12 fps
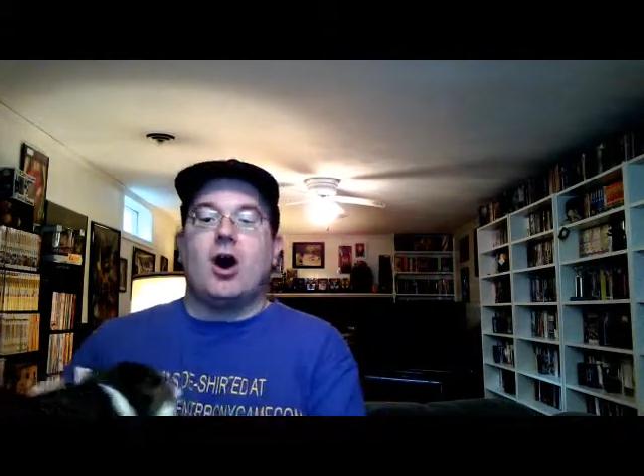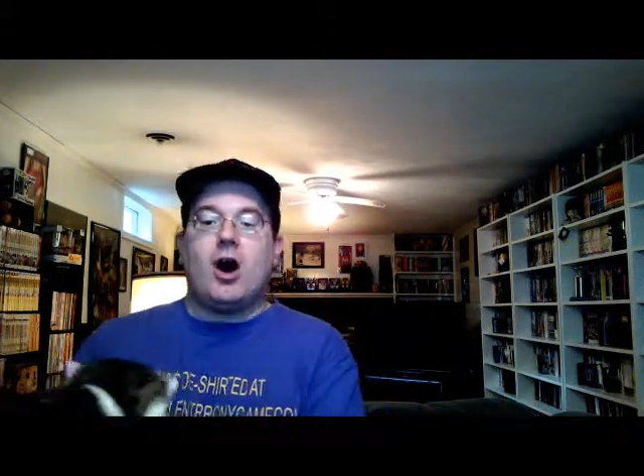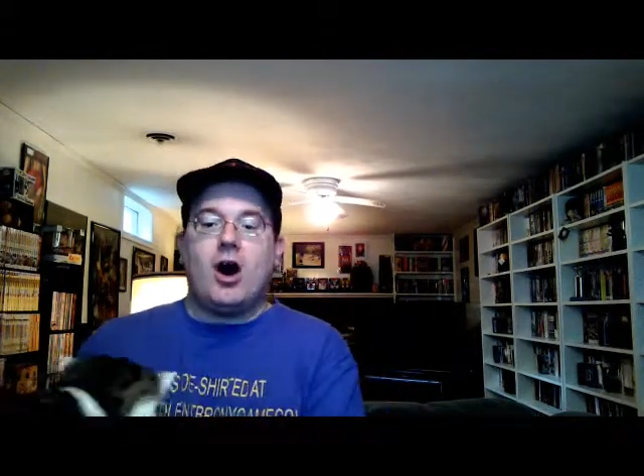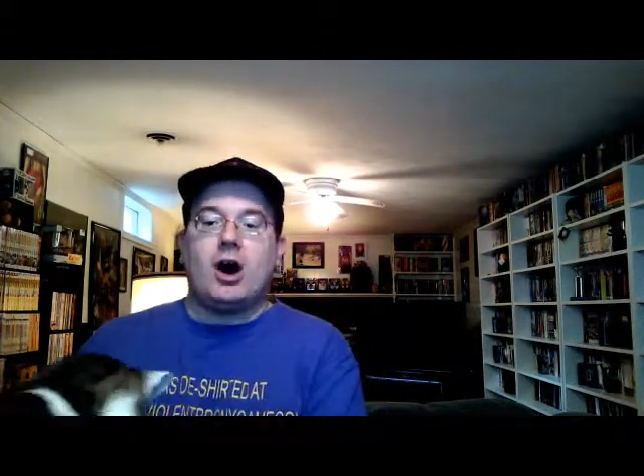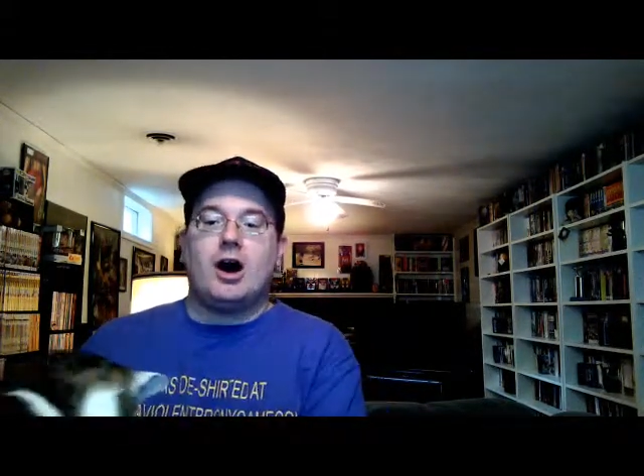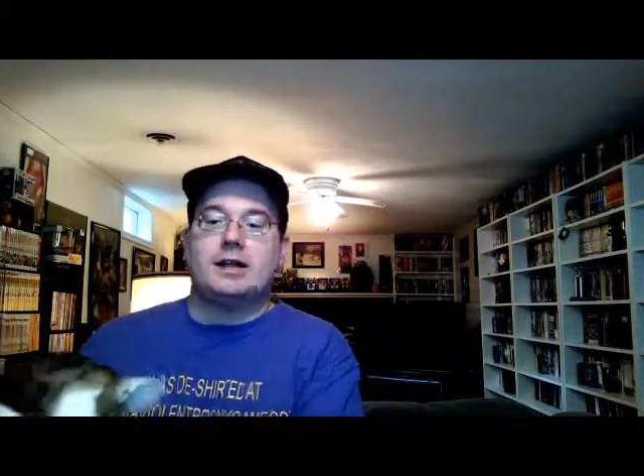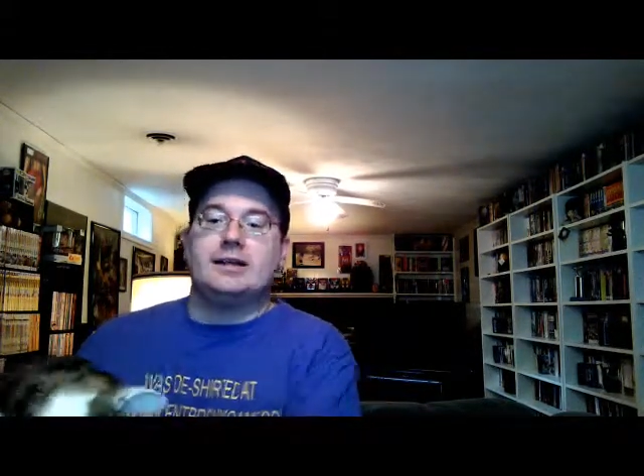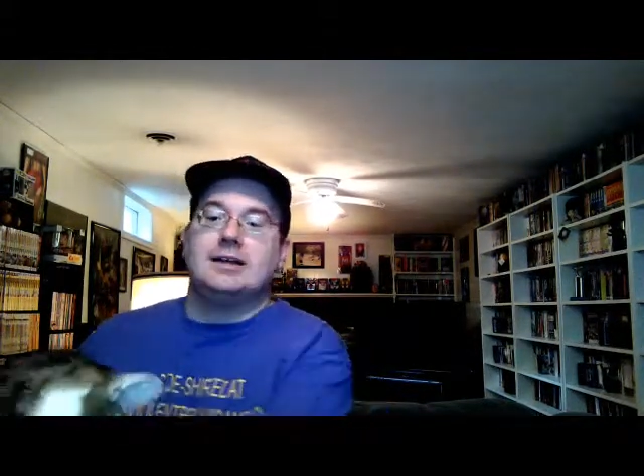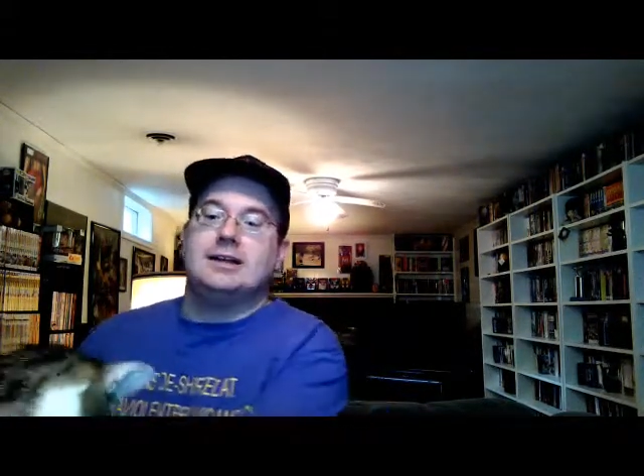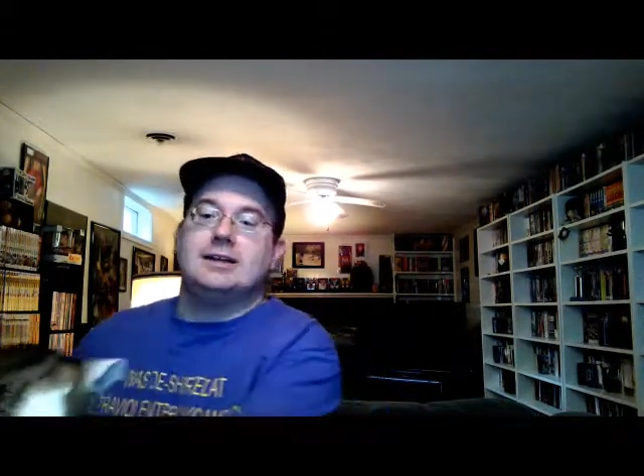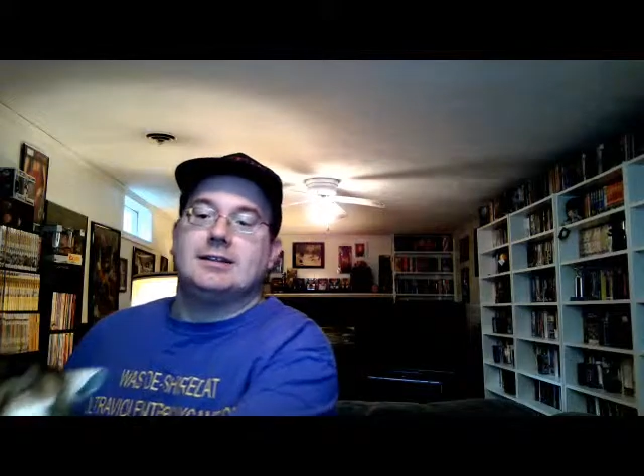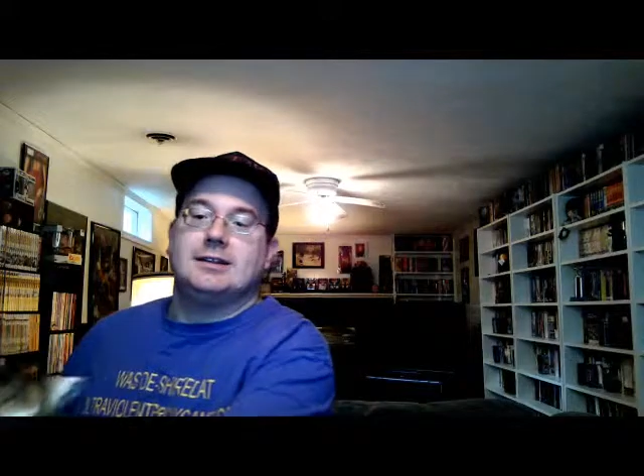on
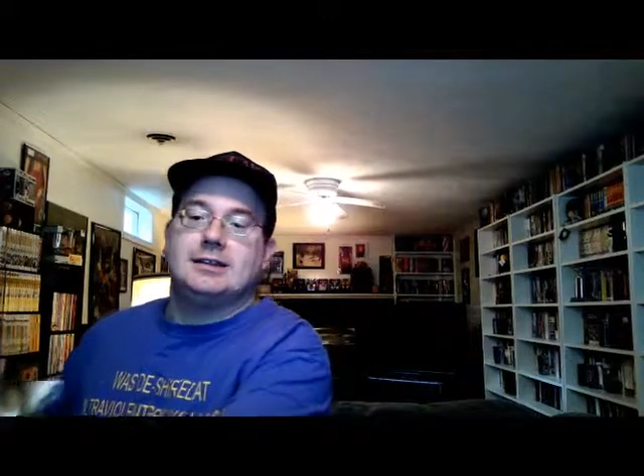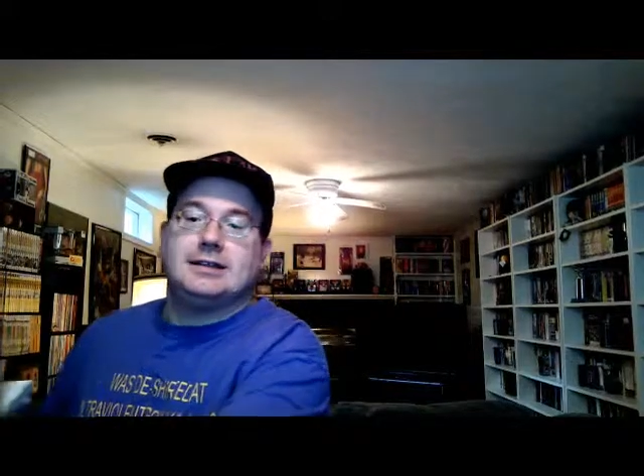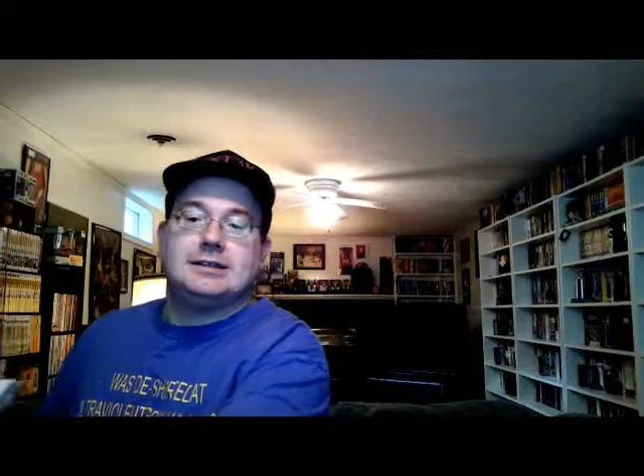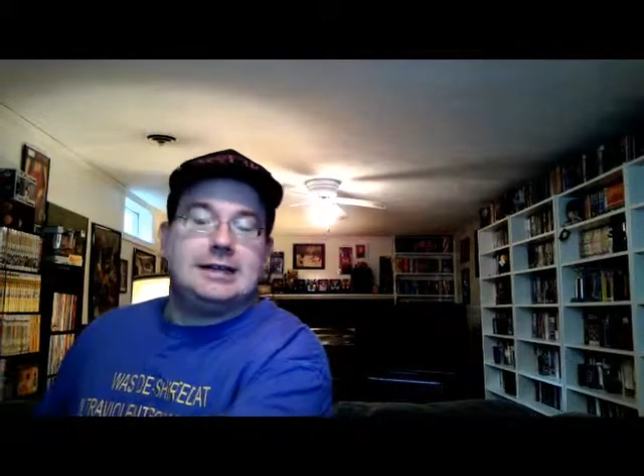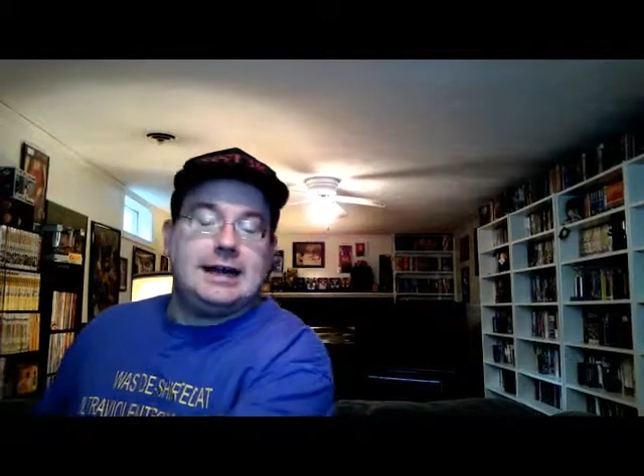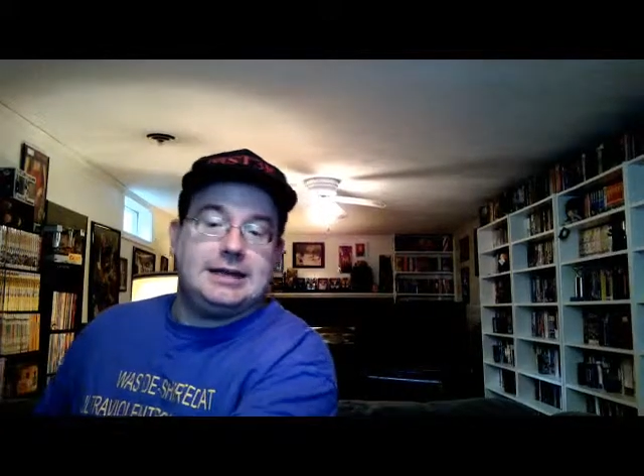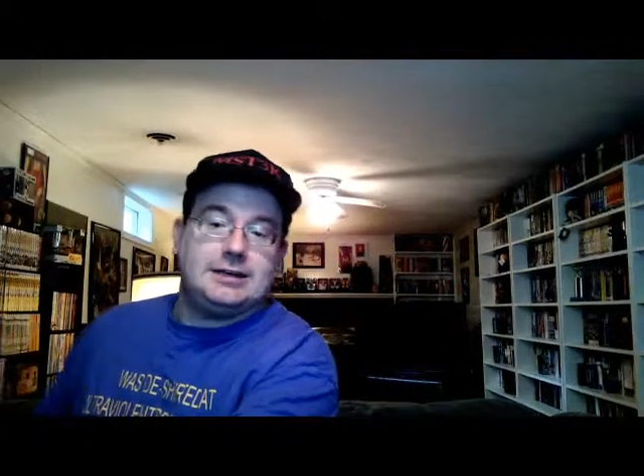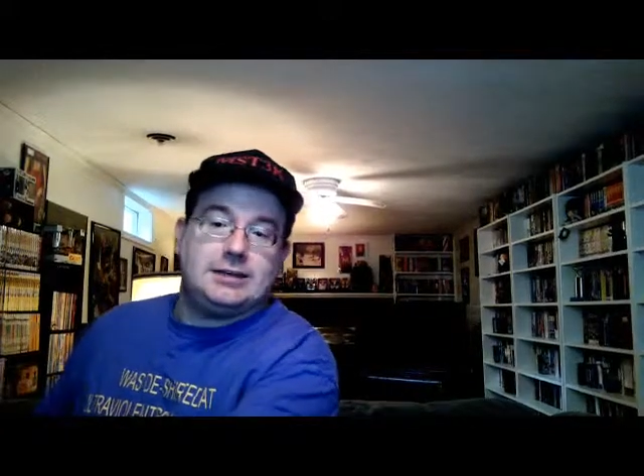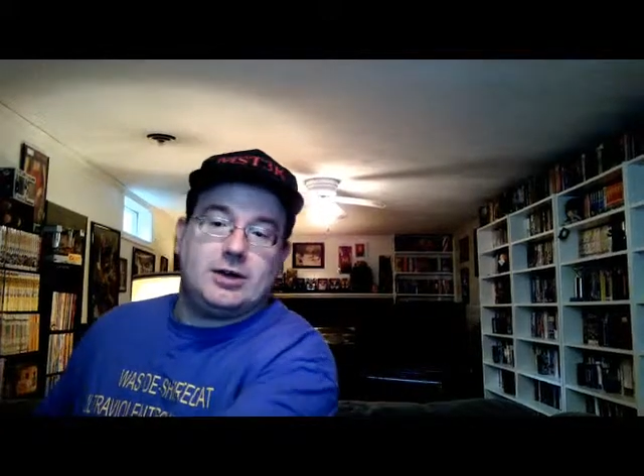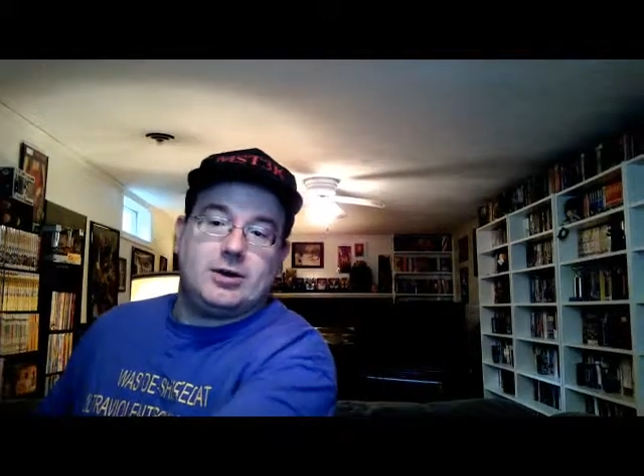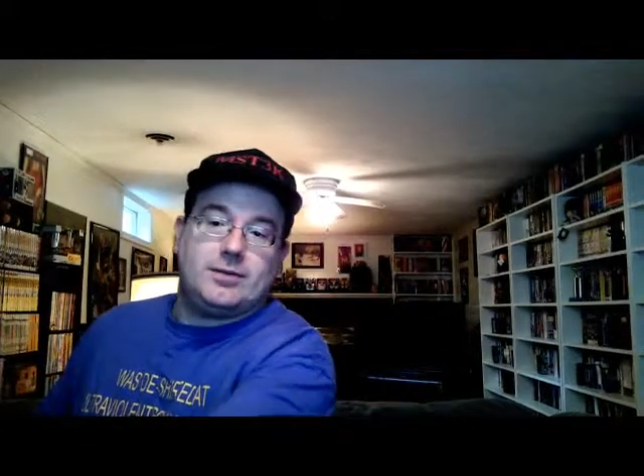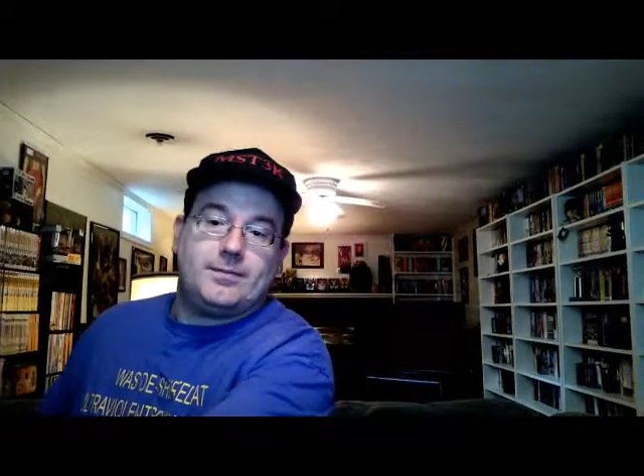the
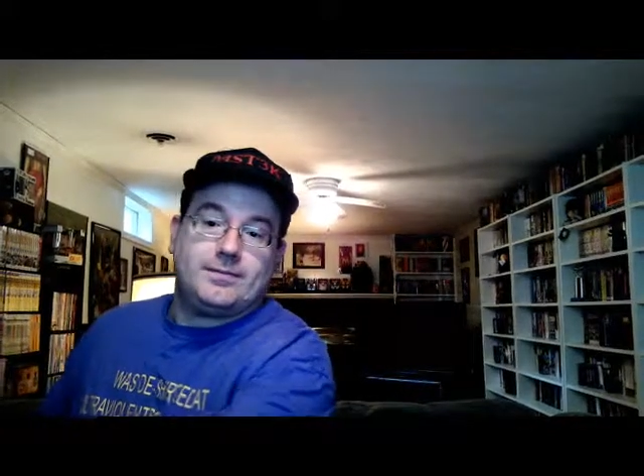Nintendo.